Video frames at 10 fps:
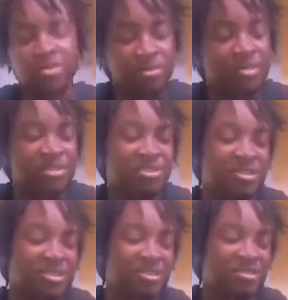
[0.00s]
too much
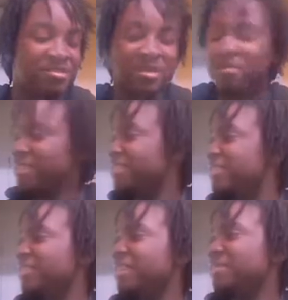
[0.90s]
attention. I'm not
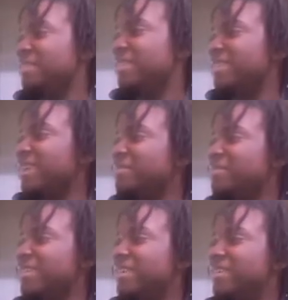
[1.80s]
gonna lie about that,
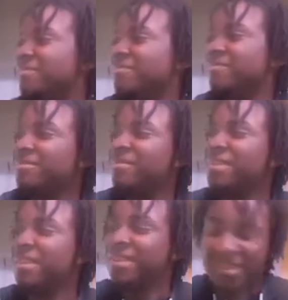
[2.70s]
but
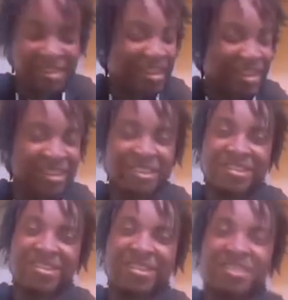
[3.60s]
I like
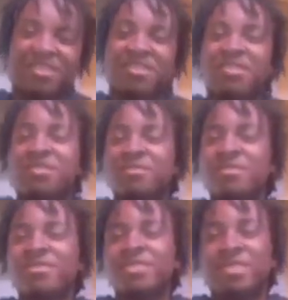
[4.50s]
the kit.
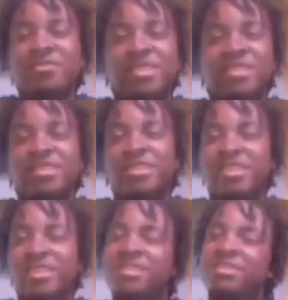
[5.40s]
It's a really good
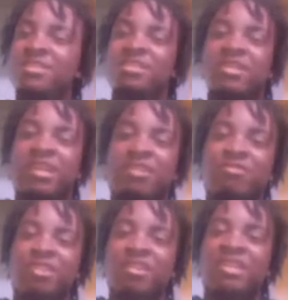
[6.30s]
kit. It's good, high
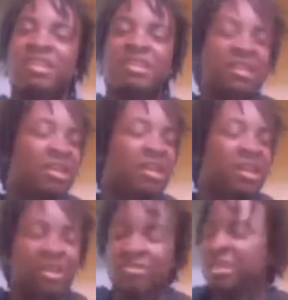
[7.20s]
quality. Like
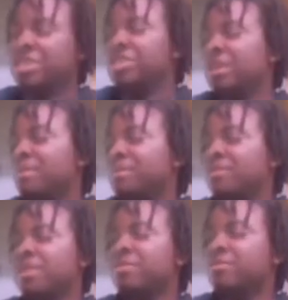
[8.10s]
when I was shopping for
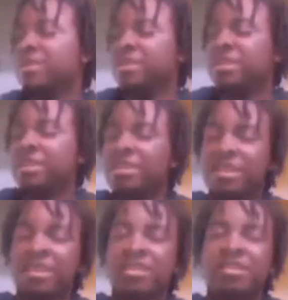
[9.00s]
an underbody light
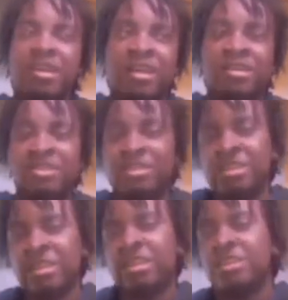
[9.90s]
kit, I didn't
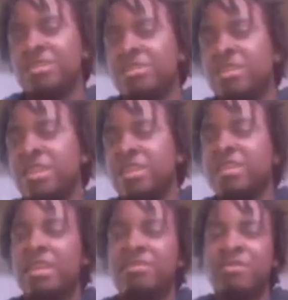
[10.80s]
see any other kit
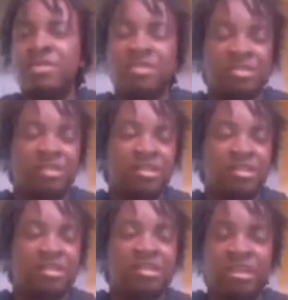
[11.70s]
that wasn't like,
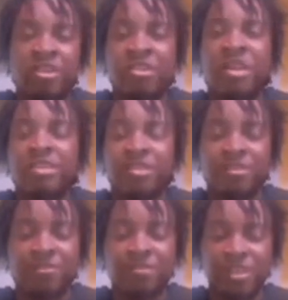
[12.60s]
they all had like a
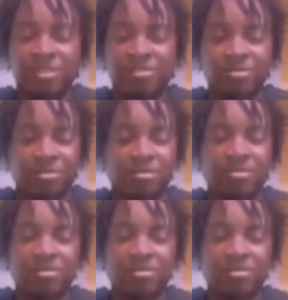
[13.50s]
flexible